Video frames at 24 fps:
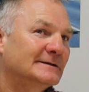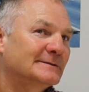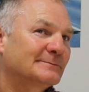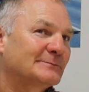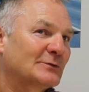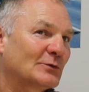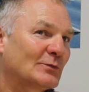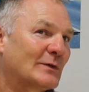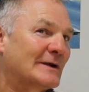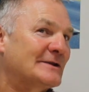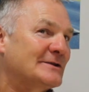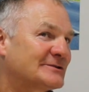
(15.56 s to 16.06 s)

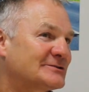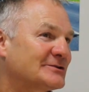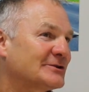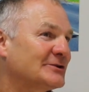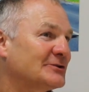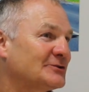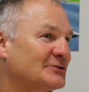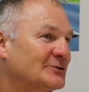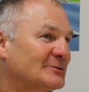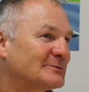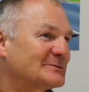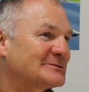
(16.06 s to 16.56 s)
But when you
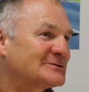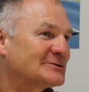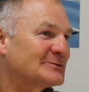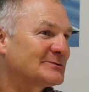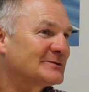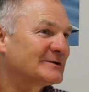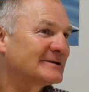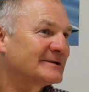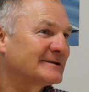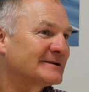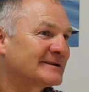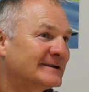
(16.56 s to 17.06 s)
turn up to
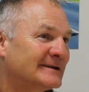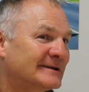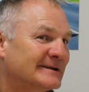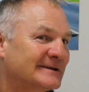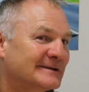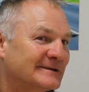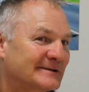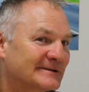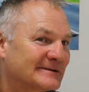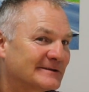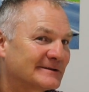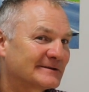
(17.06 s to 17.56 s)
a
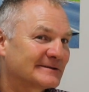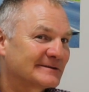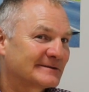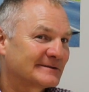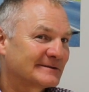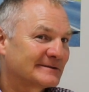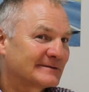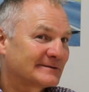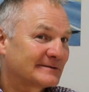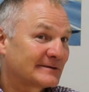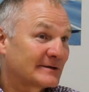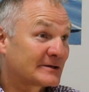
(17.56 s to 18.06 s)

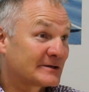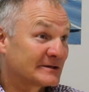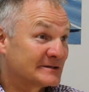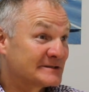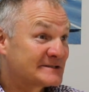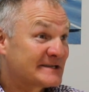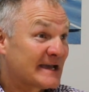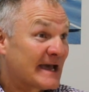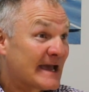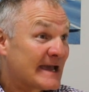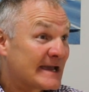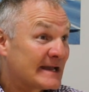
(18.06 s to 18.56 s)
a
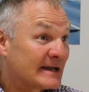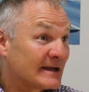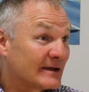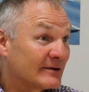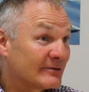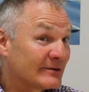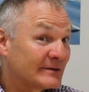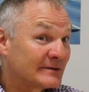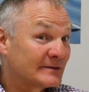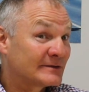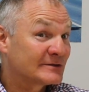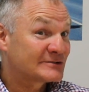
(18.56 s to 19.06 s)

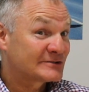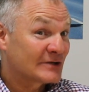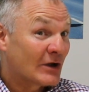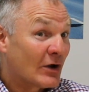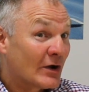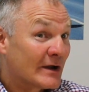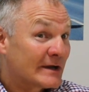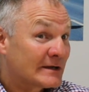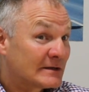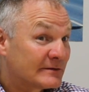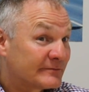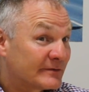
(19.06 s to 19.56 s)
container in the
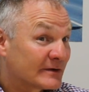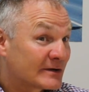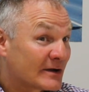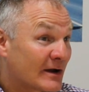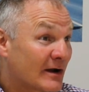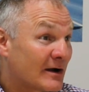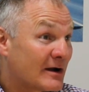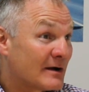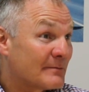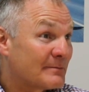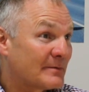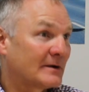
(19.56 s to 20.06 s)
side of a
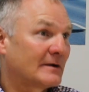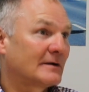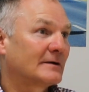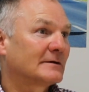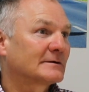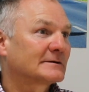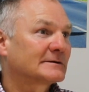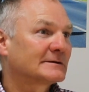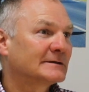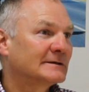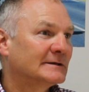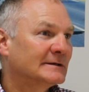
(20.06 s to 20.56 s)
car park,
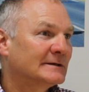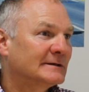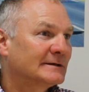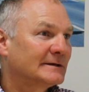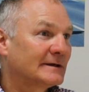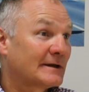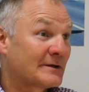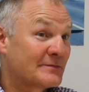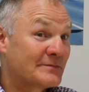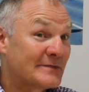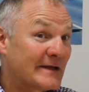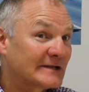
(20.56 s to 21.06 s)

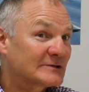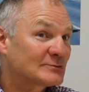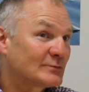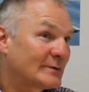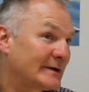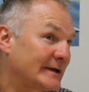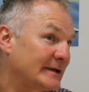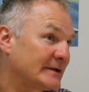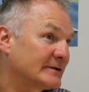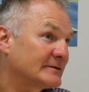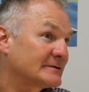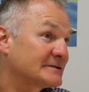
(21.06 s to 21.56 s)
and that's
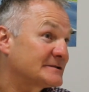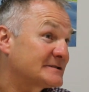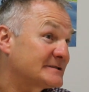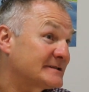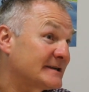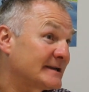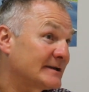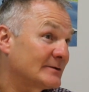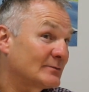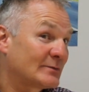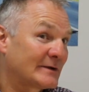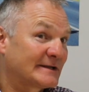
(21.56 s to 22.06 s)
where you're going to
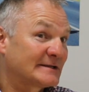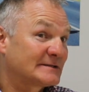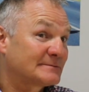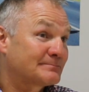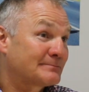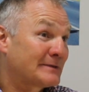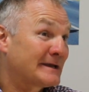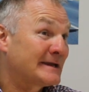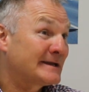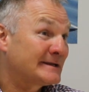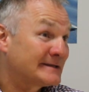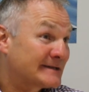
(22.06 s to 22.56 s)
sit when it's
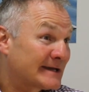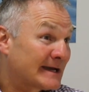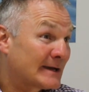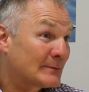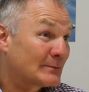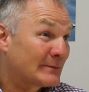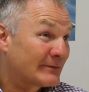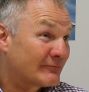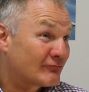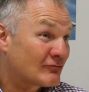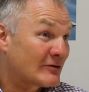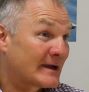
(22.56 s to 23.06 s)
peeing
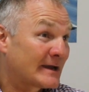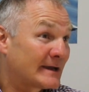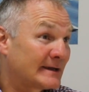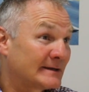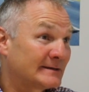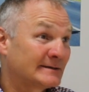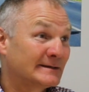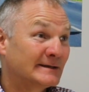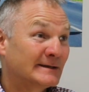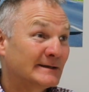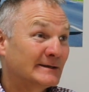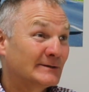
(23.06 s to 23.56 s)
down with
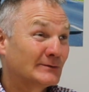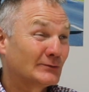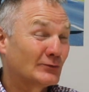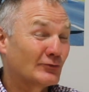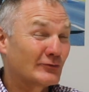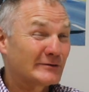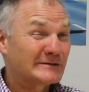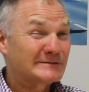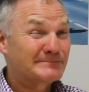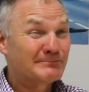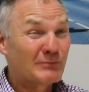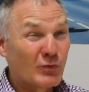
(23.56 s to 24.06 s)
rain
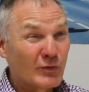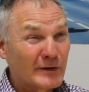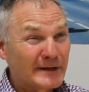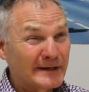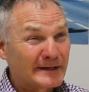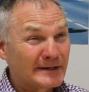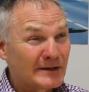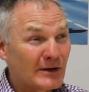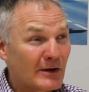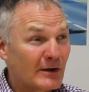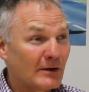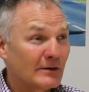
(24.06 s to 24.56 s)
or it's
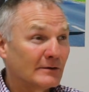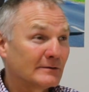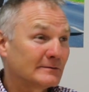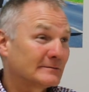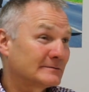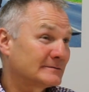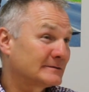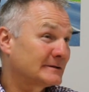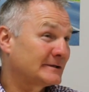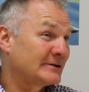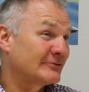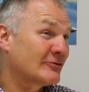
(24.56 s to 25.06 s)
boiling hot
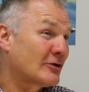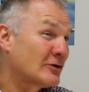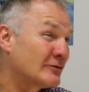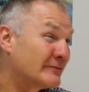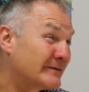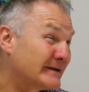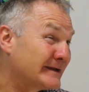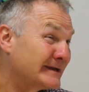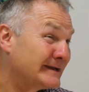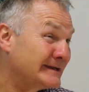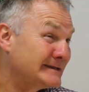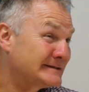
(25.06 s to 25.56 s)
you're
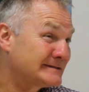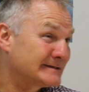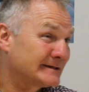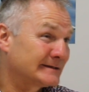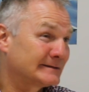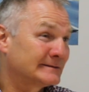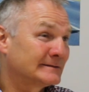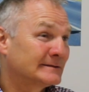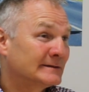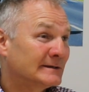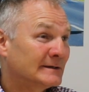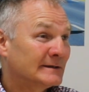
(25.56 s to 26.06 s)

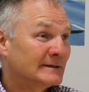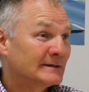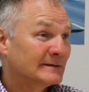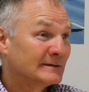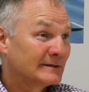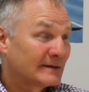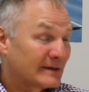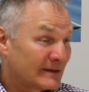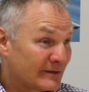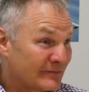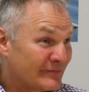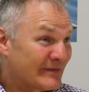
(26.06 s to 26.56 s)
overheating,
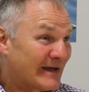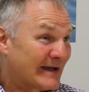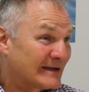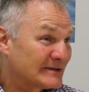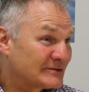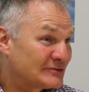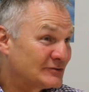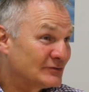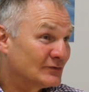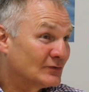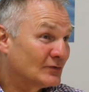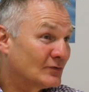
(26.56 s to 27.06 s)
and
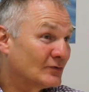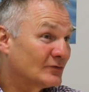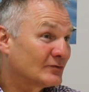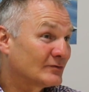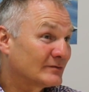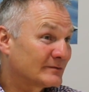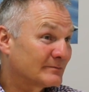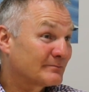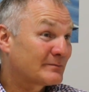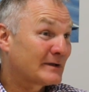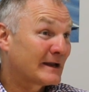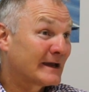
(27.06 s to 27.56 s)
that's your
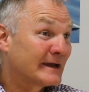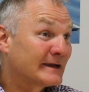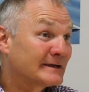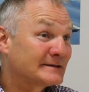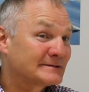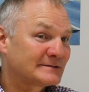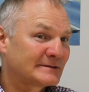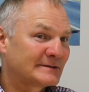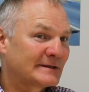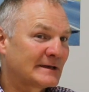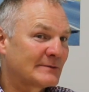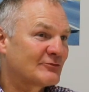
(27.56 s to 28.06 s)

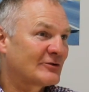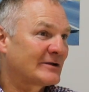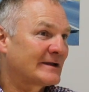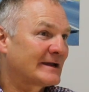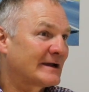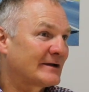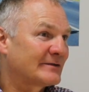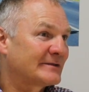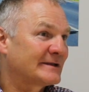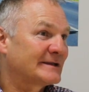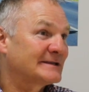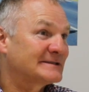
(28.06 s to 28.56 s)
place. And they bring
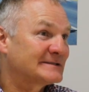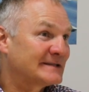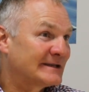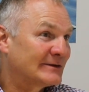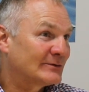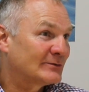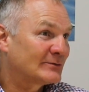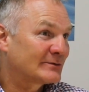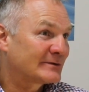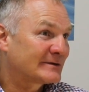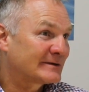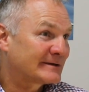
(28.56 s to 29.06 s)
out these
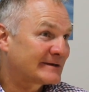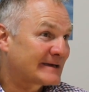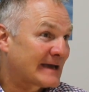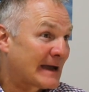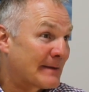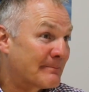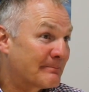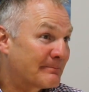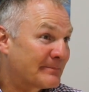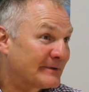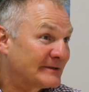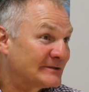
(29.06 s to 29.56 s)
little
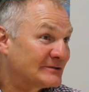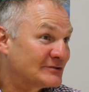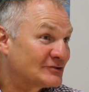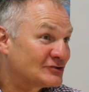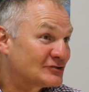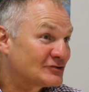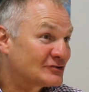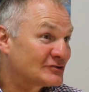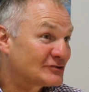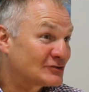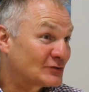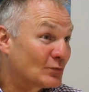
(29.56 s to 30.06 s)
camping
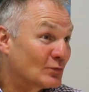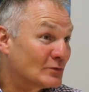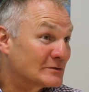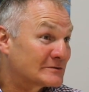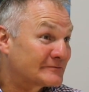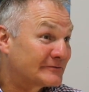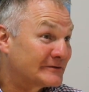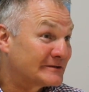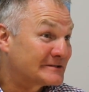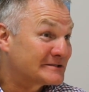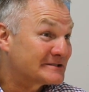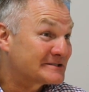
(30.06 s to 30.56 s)

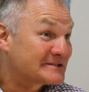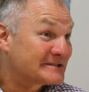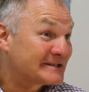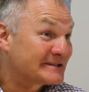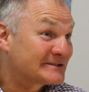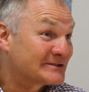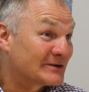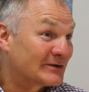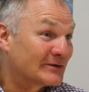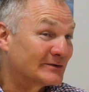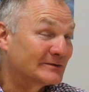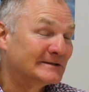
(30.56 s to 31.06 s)
stools for you to
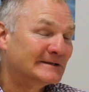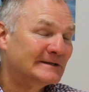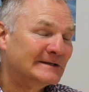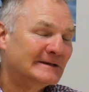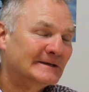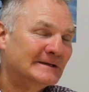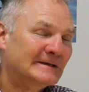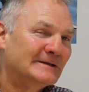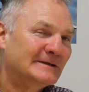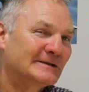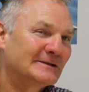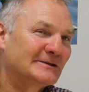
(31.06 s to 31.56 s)
sit on.
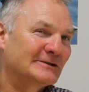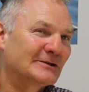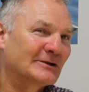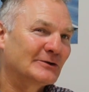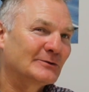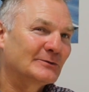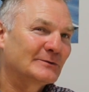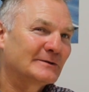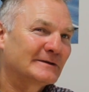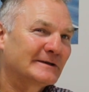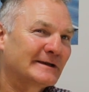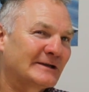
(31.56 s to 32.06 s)
You
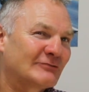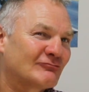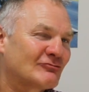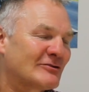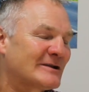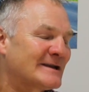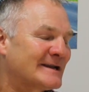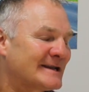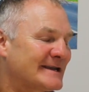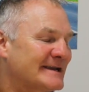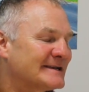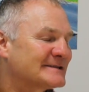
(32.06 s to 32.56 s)
know, it
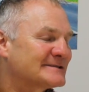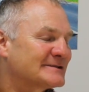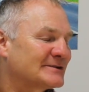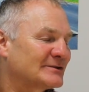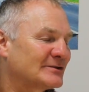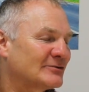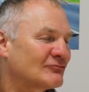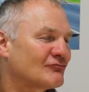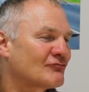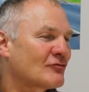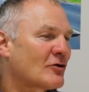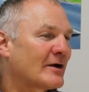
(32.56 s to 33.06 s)
really isn't
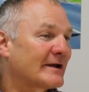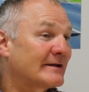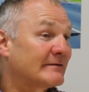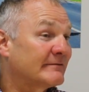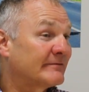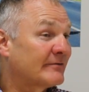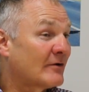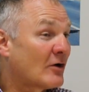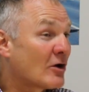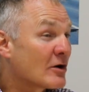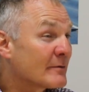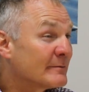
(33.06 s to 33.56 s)
the right
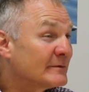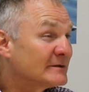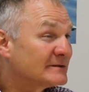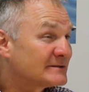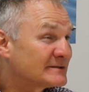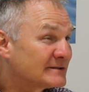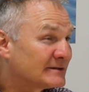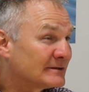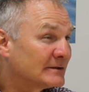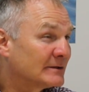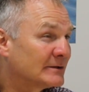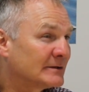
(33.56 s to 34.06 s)
environment
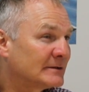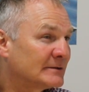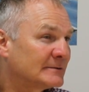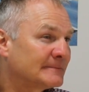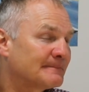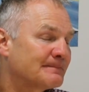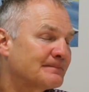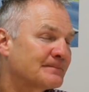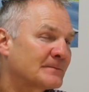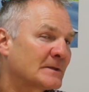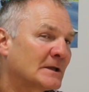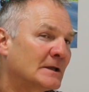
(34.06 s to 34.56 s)
to learn.